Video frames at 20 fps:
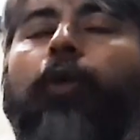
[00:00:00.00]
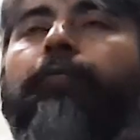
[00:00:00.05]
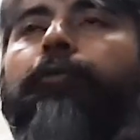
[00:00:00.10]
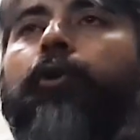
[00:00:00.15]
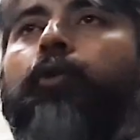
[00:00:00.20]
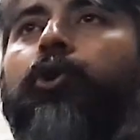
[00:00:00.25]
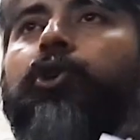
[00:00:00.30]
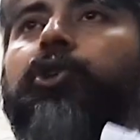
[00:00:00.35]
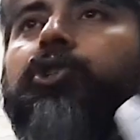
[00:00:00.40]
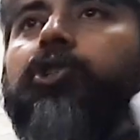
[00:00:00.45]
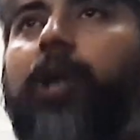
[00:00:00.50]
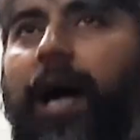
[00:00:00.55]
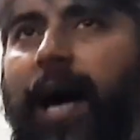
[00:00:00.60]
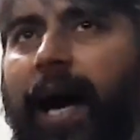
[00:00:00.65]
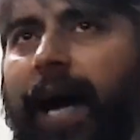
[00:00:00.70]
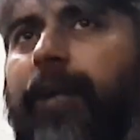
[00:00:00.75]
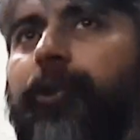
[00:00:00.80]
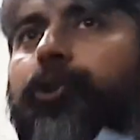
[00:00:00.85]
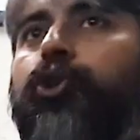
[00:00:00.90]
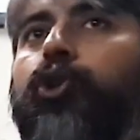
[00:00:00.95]
you would
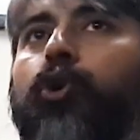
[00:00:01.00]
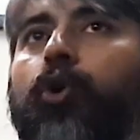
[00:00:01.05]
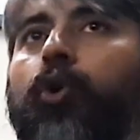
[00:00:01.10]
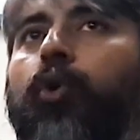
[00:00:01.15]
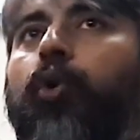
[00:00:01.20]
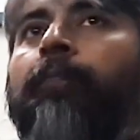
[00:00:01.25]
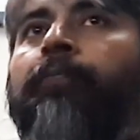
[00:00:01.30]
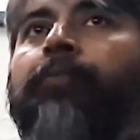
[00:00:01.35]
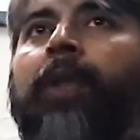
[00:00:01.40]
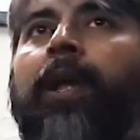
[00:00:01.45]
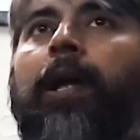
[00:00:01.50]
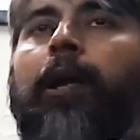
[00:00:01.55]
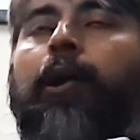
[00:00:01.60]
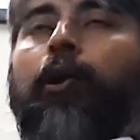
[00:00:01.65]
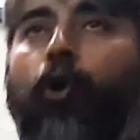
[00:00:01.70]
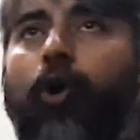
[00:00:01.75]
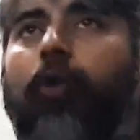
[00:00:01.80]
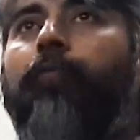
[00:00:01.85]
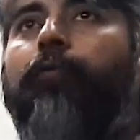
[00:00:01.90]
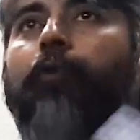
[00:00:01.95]
try to
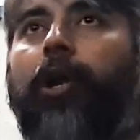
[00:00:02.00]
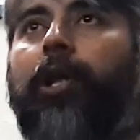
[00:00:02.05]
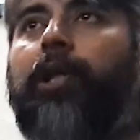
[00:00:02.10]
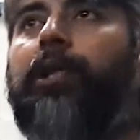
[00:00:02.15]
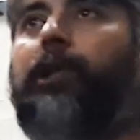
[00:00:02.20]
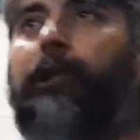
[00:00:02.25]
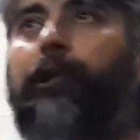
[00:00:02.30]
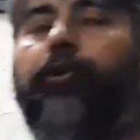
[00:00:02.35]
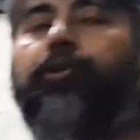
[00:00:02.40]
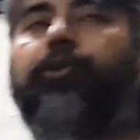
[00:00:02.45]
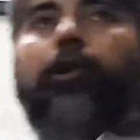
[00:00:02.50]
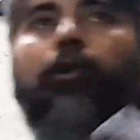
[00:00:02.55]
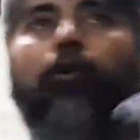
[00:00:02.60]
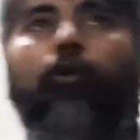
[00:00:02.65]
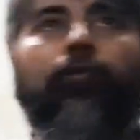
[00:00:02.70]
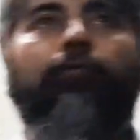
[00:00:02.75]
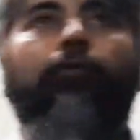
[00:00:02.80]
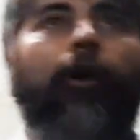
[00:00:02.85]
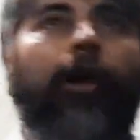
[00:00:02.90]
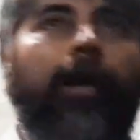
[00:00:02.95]
look for a solution,
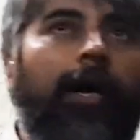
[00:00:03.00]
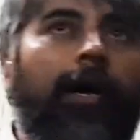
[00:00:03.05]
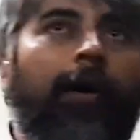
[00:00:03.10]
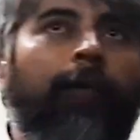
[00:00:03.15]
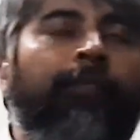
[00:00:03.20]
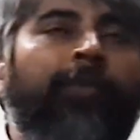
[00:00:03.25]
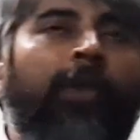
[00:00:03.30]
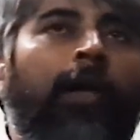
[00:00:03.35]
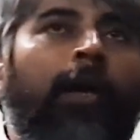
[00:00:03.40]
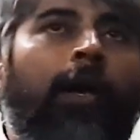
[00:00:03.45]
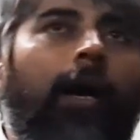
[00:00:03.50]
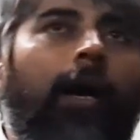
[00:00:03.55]
look for a